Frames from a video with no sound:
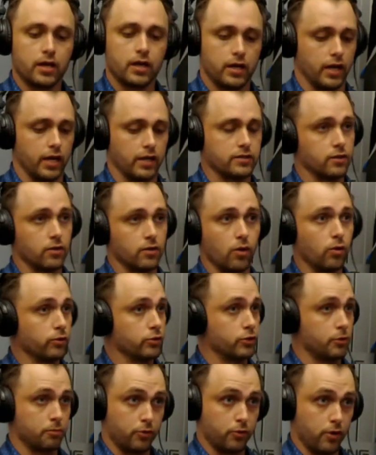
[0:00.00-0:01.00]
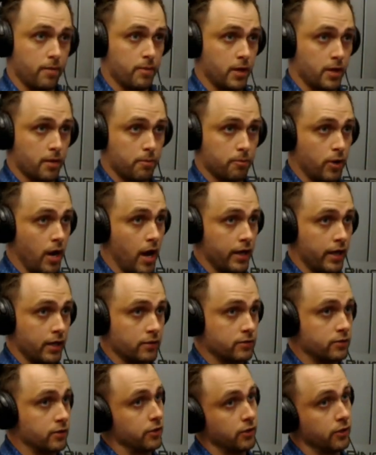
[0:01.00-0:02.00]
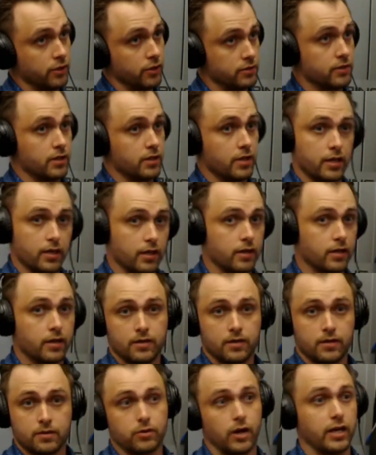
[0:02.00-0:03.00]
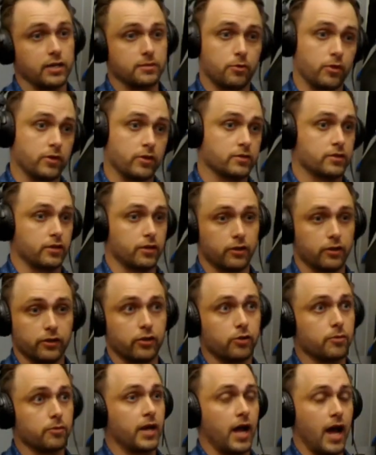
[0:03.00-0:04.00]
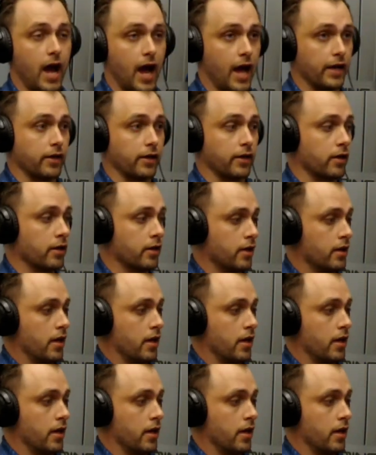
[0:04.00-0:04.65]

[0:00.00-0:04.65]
It's an ultra premium product, so you're going to see price points that are a little bit higher.